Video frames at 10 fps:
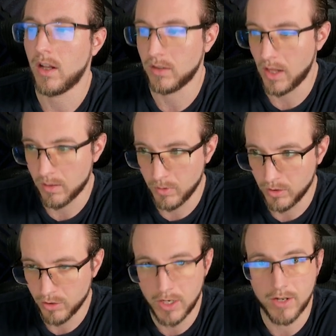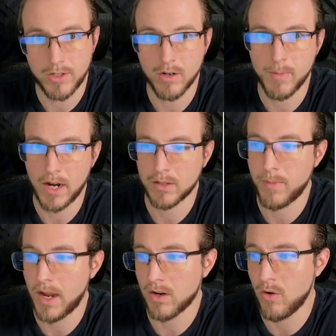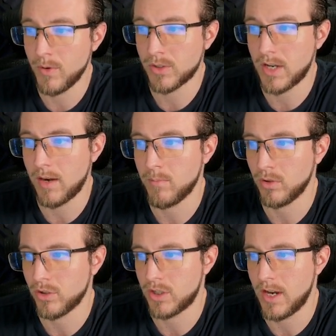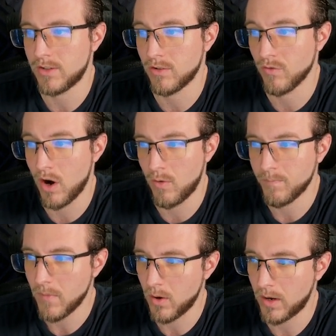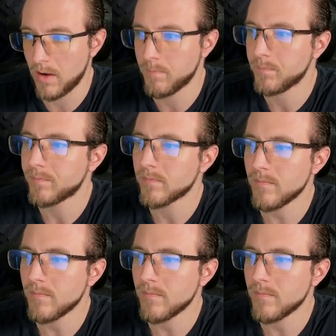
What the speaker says: a lot of bullish days here back to back, almost 10 bullish days in a row, okay?